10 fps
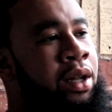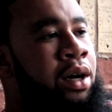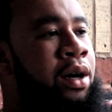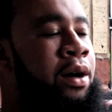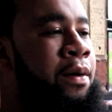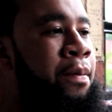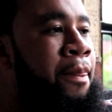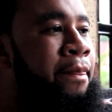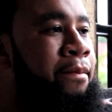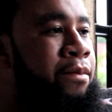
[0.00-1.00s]
Um,
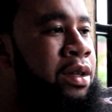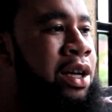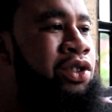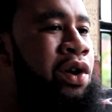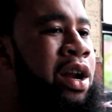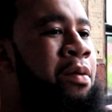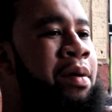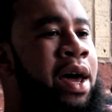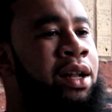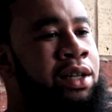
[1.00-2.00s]
I started out
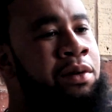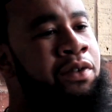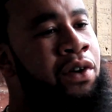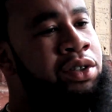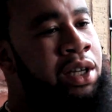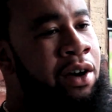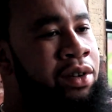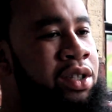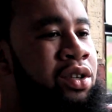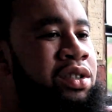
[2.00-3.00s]
battling. That was the first thing I
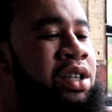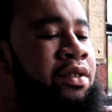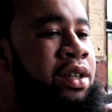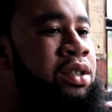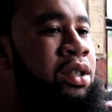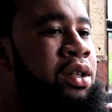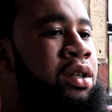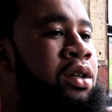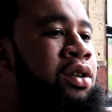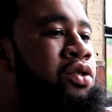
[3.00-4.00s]
really took serious.
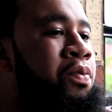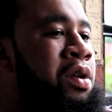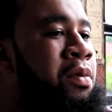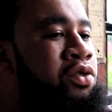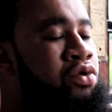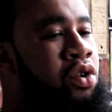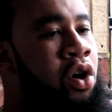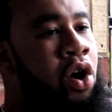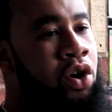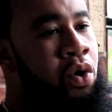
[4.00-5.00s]
So pretty much real
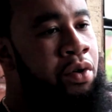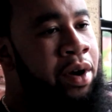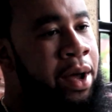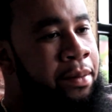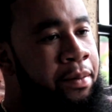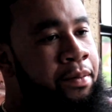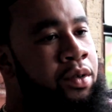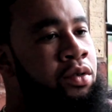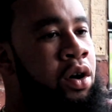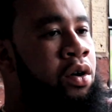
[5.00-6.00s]
hardcore rap.
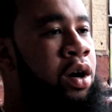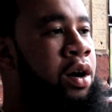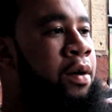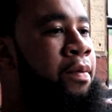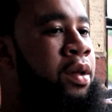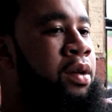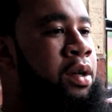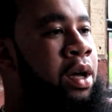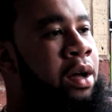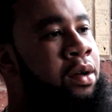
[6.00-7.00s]
You know,
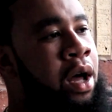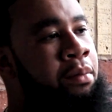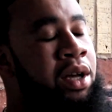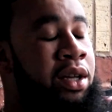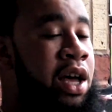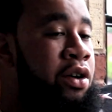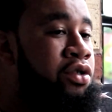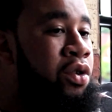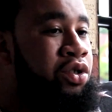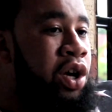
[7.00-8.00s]
uh, I'm looking now,
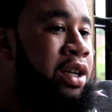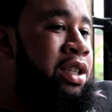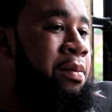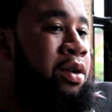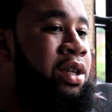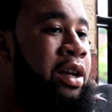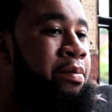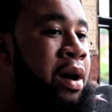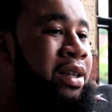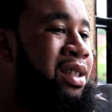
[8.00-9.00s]
you know, try to step outside
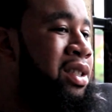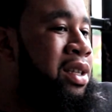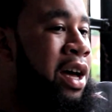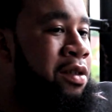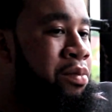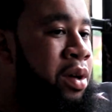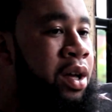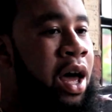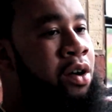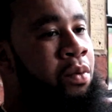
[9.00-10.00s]
the box just a tiny
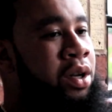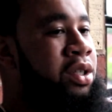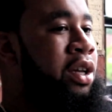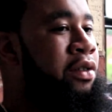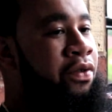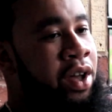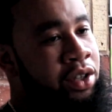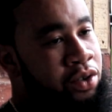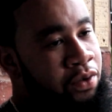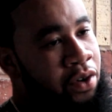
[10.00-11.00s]
bit. I don't want to take the
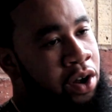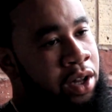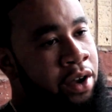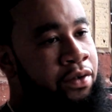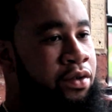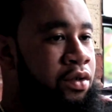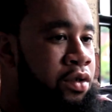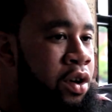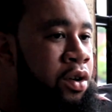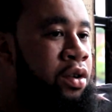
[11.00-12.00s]
fans too far left.
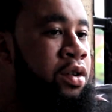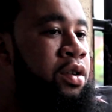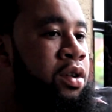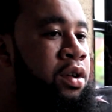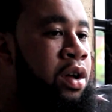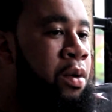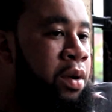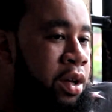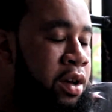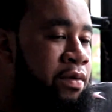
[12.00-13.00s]
You know, I
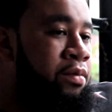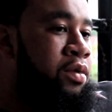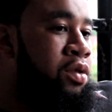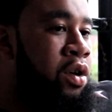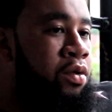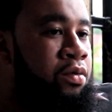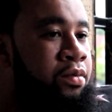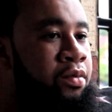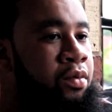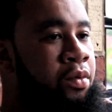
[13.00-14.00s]
want to give them, you know,
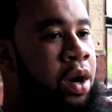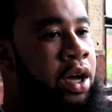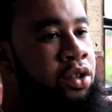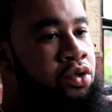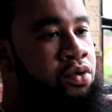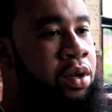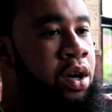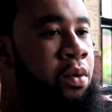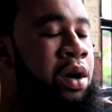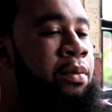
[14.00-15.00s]
what I can do and
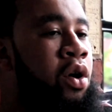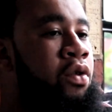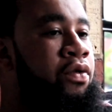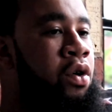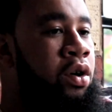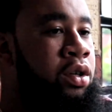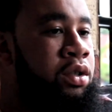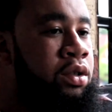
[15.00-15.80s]
uh, what I'm known for.